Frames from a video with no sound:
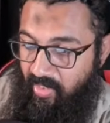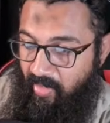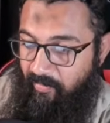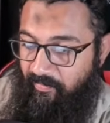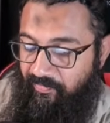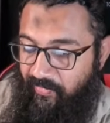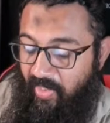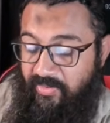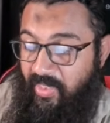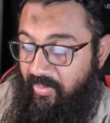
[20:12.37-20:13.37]
to
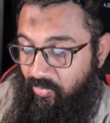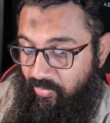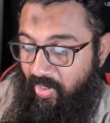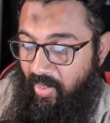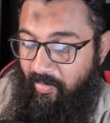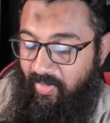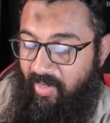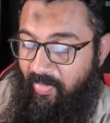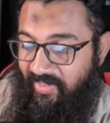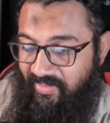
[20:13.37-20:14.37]
the
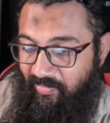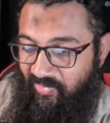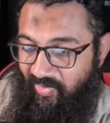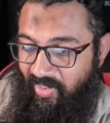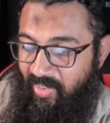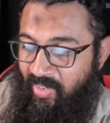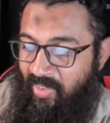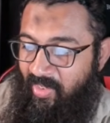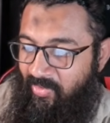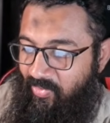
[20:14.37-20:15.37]
MiniMax M3
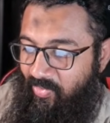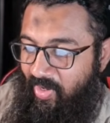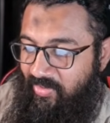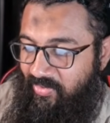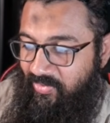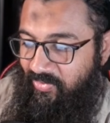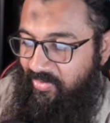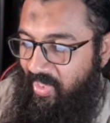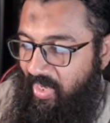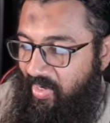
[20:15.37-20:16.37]
to also
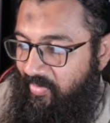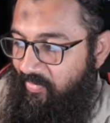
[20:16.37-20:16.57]
use that